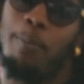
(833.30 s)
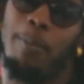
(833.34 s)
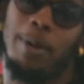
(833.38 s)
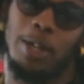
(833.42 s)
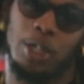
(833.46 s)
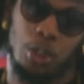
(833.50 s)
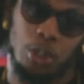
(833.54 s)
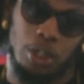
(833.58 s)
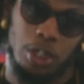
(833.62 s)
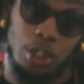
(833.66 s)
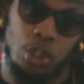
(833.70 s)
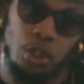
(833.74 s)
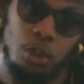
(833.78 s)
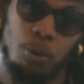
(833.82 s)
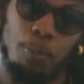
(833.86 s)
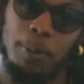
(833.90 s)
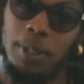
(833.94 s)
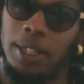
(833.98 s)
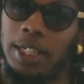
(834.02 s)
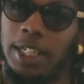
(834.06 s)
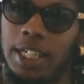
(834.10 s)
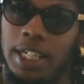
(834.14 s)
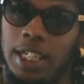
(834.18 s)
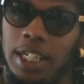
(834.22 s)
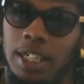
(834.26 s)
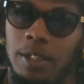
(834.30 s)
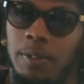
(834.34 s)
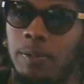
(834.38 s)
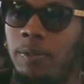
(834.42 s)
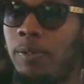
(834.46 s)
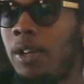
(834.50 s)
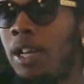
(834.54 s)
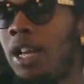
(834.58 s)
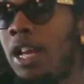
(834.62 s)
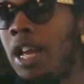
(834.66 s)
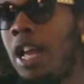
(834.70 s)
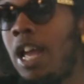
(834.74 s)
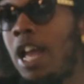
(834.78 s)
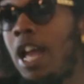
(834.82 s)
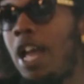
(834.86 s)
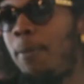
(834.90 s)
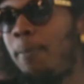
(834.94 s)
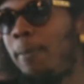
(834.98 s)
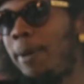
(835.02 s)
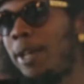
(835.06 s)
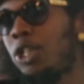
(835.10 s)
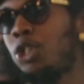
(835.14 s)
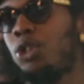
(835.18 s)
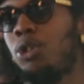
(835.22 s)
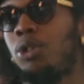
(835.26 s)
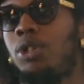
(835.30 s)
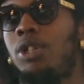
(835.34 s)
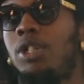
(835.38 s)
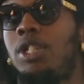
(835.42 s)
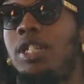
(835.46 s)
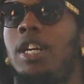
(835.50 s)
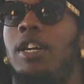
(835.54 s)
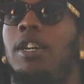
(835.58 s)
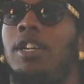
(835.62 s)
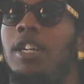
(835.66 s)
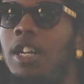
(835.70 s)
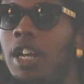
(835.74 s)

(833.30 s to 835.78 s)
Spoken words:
make sure that you believe, and make sure you turn